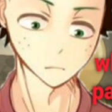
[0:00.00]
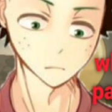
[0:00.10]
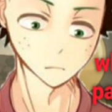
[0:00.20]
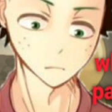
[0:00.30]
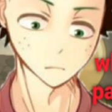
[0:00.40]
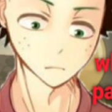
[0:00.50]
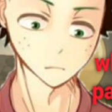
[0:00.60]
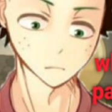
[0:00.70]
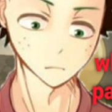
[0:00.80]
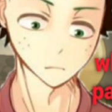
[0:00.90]

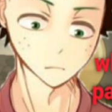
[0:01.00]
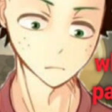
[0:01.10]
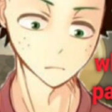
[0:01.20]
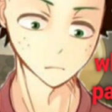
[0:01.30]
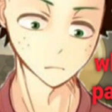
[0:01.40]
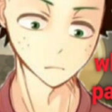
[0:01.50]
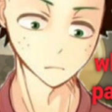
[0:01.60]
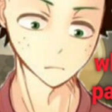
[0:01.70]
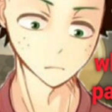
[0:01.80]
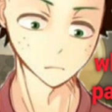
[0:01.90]

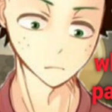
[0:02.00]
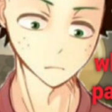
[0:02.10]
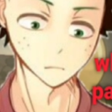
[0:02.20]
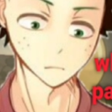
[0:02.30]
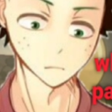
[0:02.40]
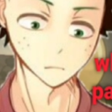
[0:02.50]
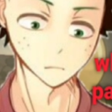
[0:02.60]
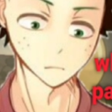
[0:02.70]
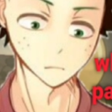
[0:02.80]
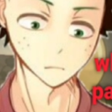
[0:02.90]

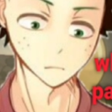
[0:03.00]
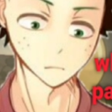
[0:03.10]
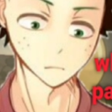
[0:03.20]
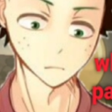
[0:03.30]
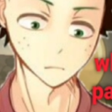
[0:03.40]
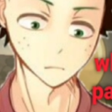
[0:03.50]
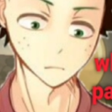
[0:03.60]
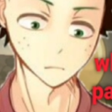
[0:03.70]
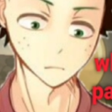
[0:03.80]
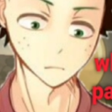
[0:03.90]

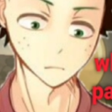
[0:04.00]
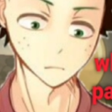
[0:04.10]
This is a still picture; no speech is visible.